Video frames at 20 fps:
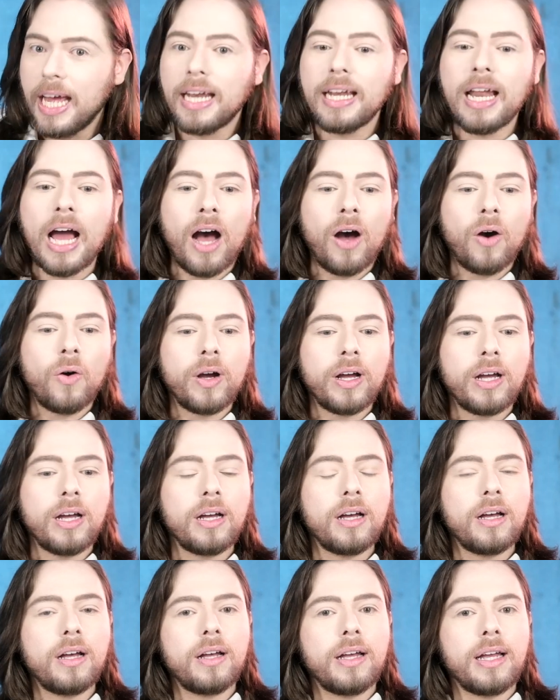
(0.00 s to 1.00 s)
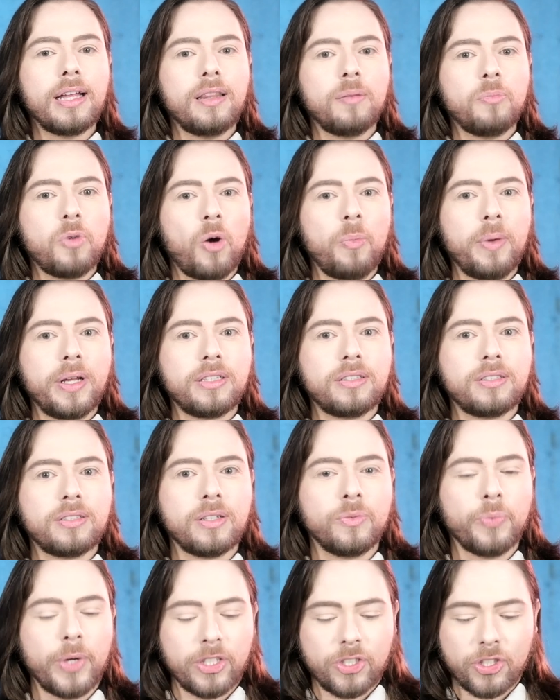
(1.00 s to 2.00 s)
Now, in the moment
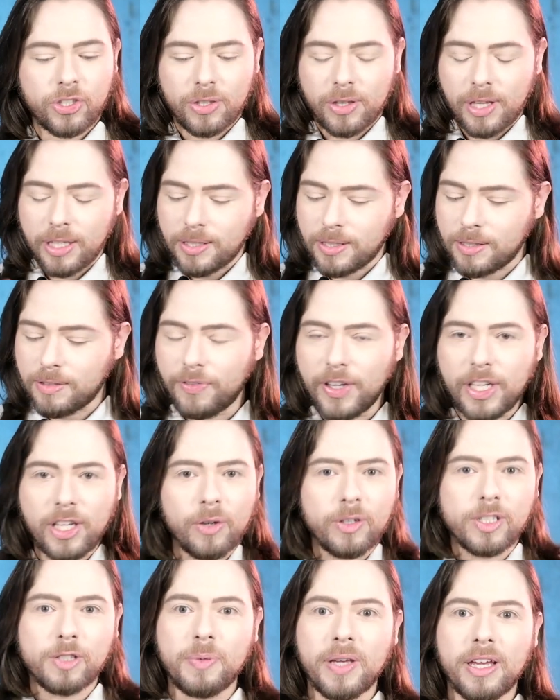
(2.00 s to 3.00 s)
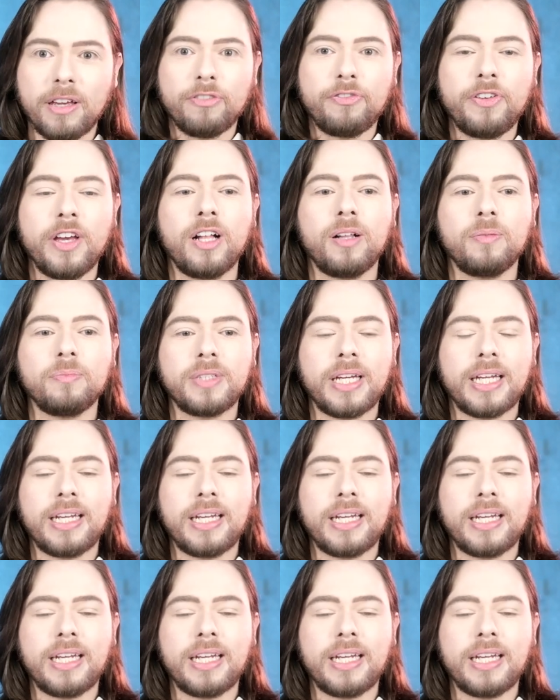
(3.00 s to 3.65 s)
in which this video is being filmed,